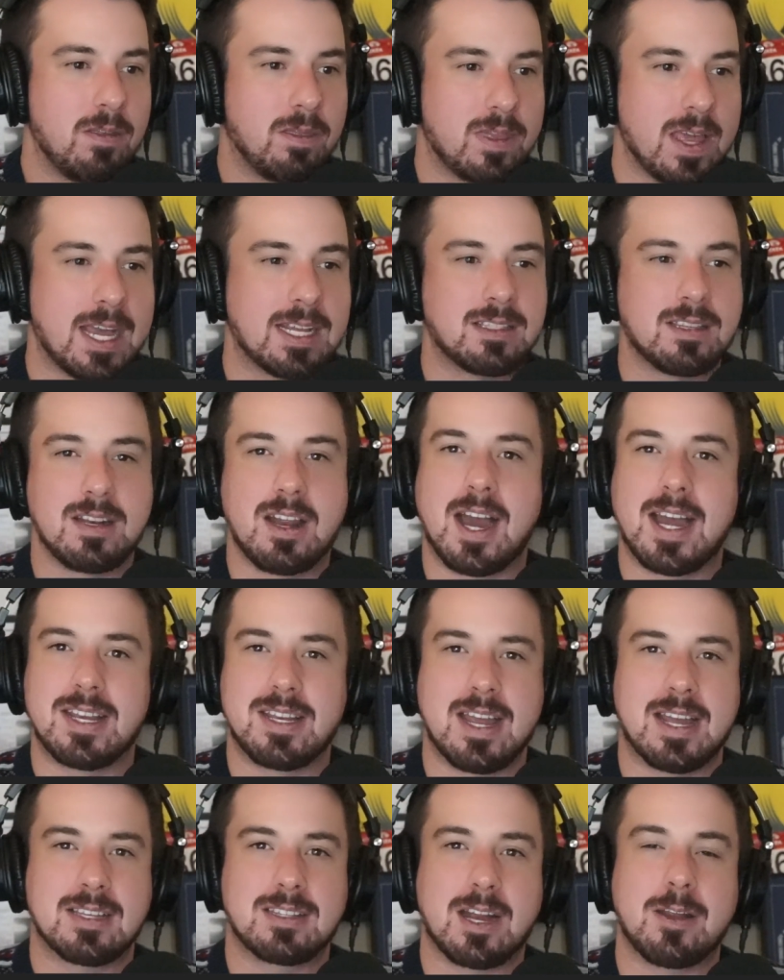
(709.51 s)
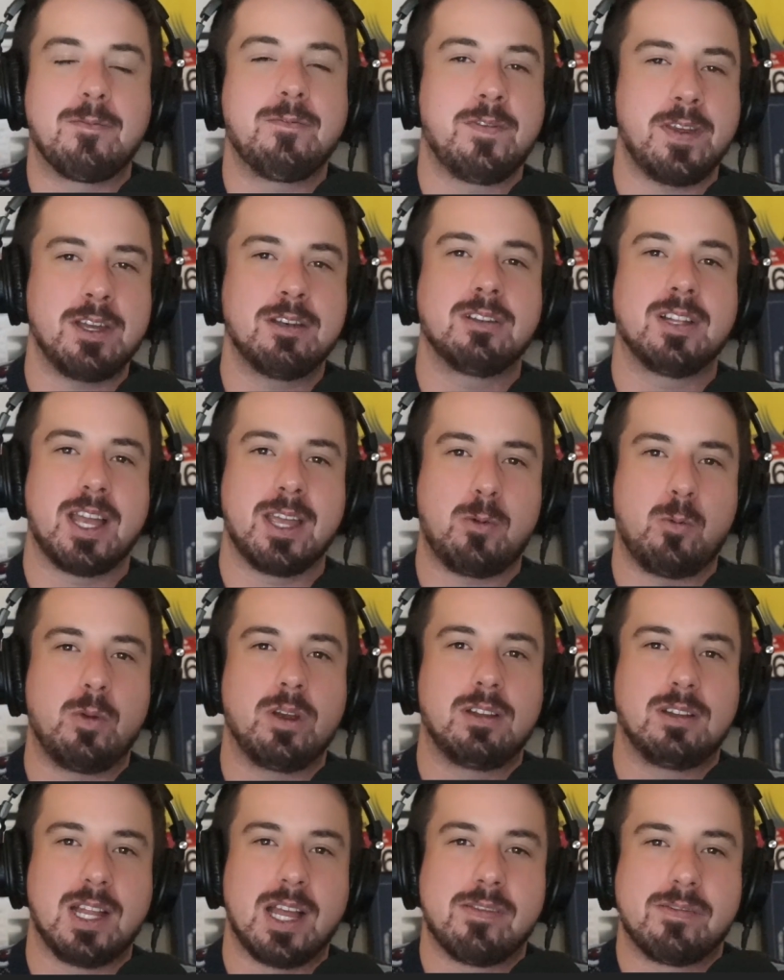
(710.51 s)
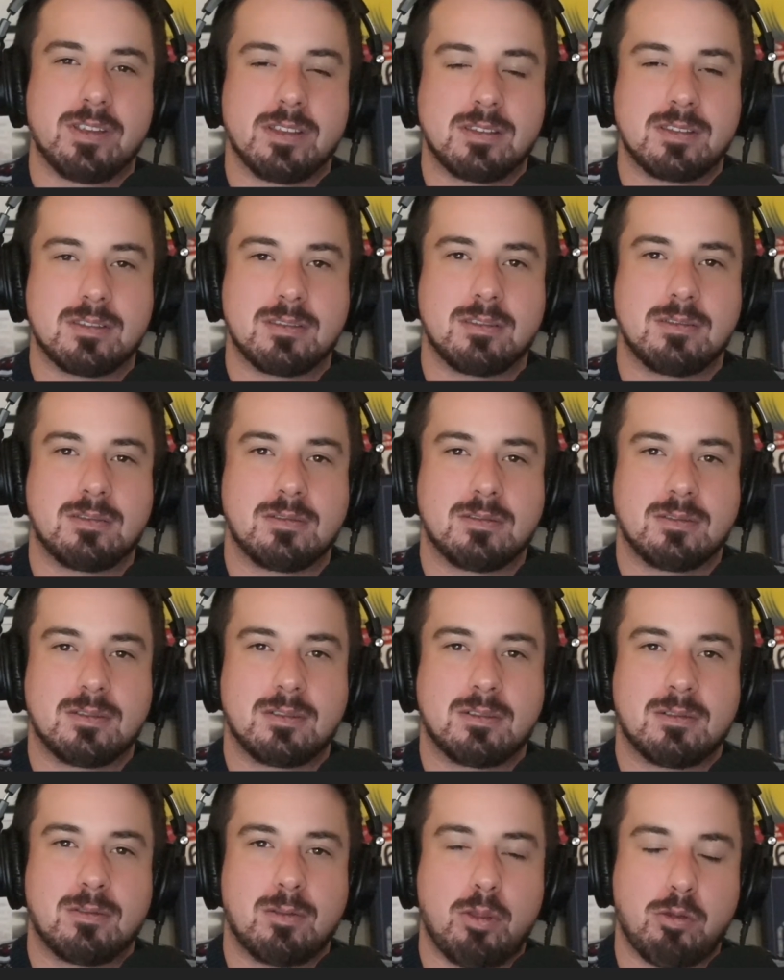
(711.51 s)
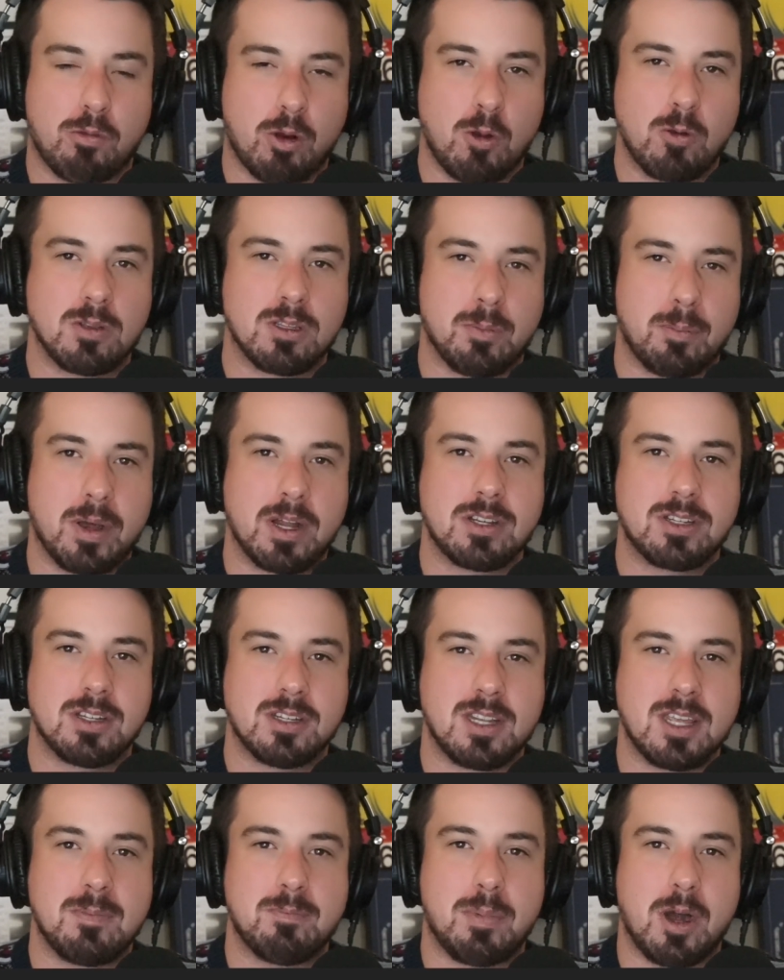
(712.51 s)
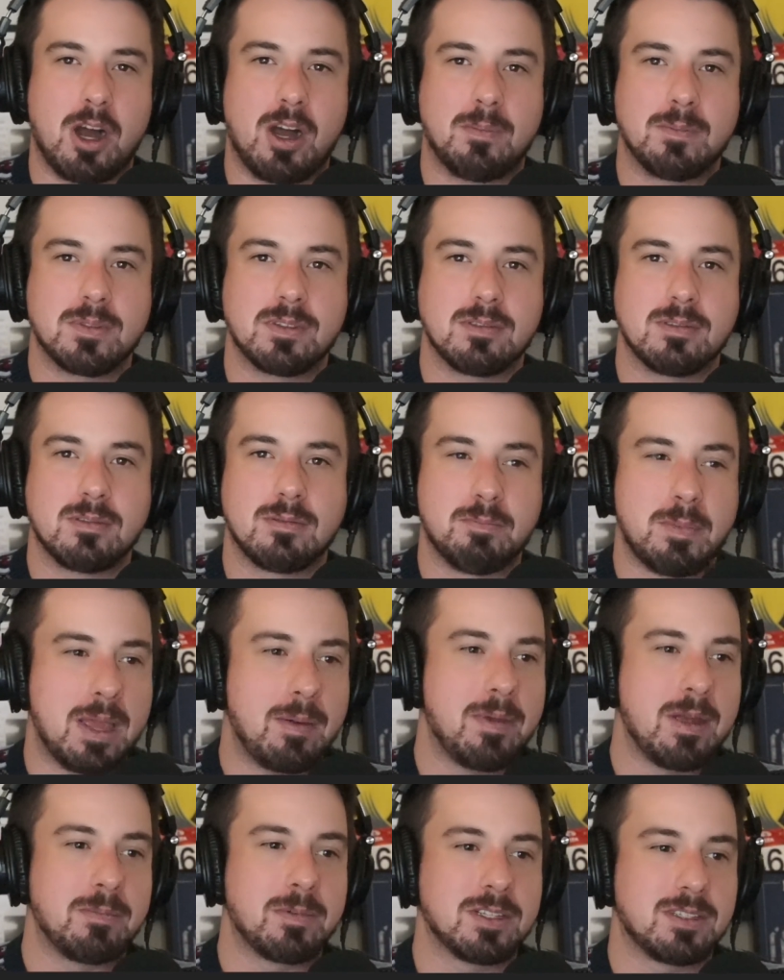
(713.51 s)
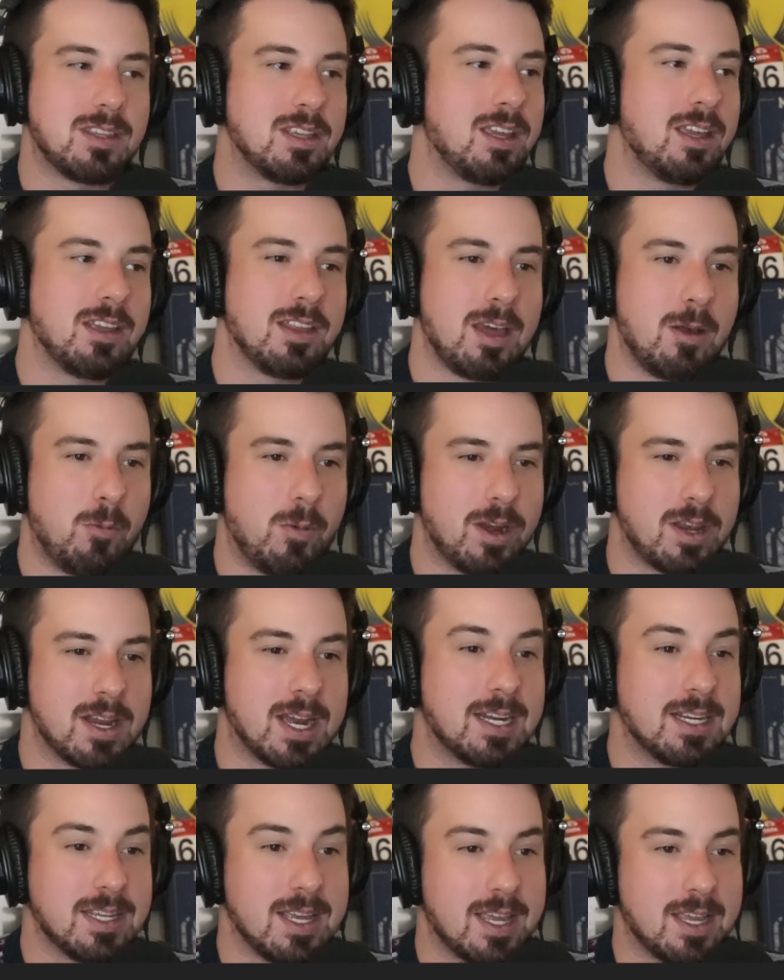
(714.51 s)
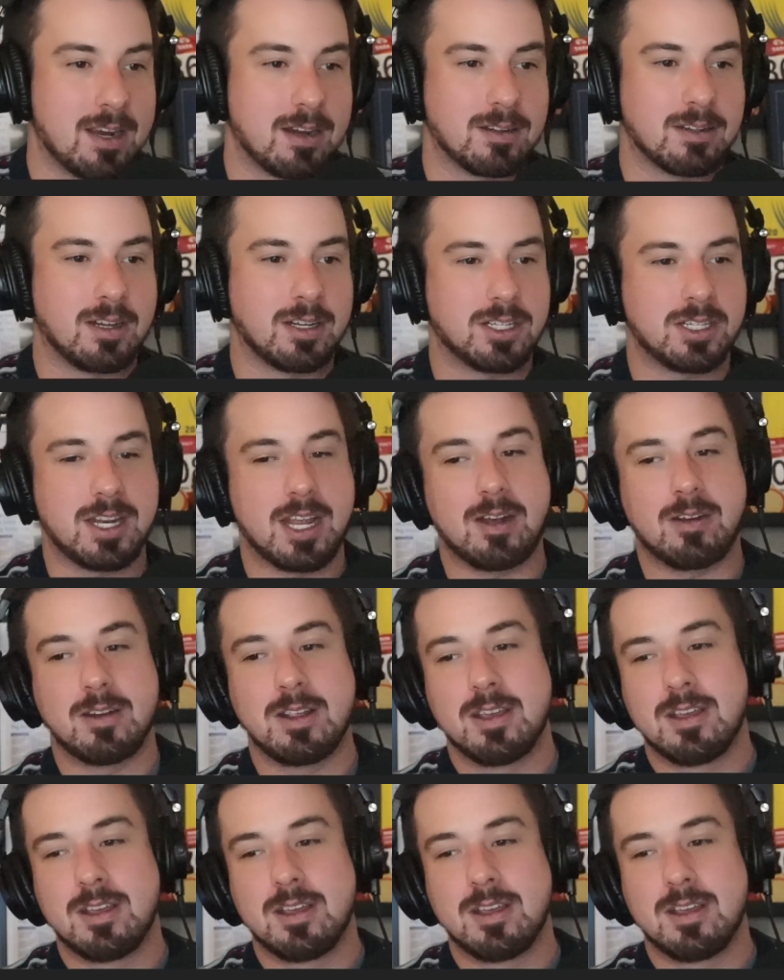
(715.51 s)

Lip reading: That's an eye test. I feel like Will Levis throws a bunch of deep bombs. Maybe I'm just thinking of that 198-yard touchdown.